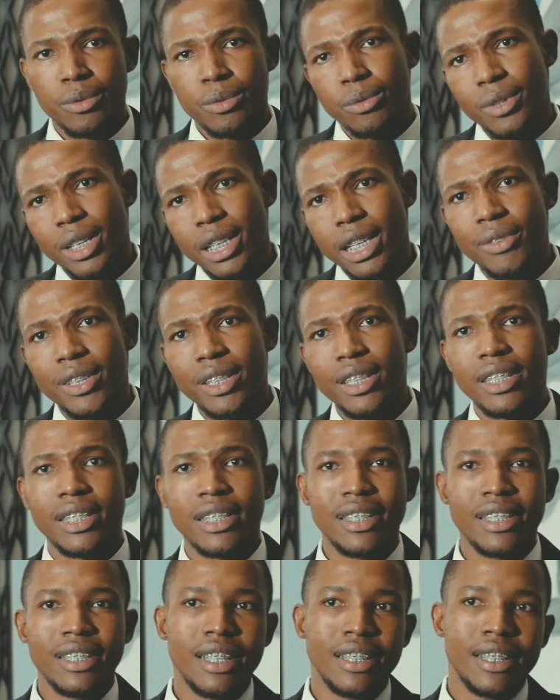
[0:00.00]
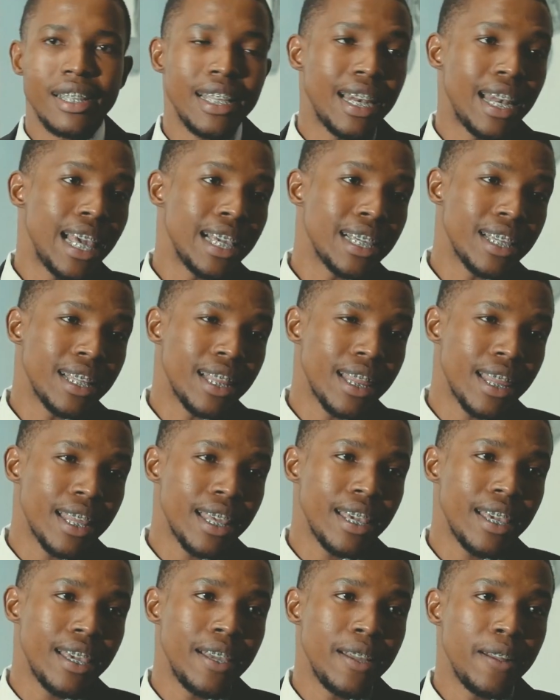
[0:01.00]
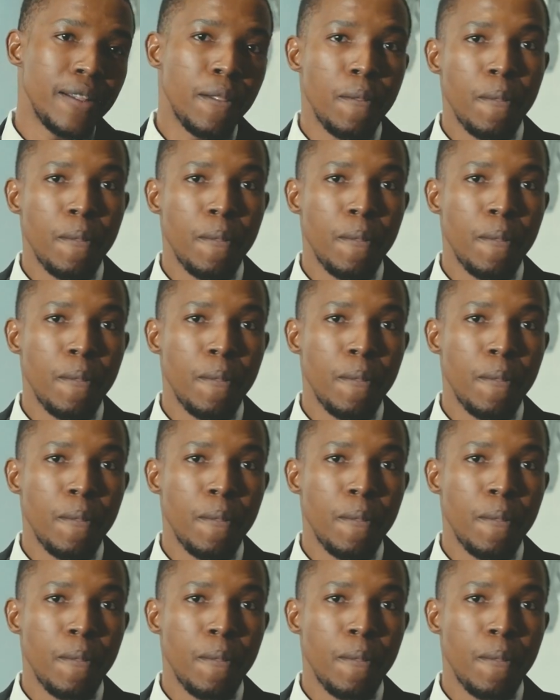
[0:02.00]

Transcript: whatever they see that they like in there.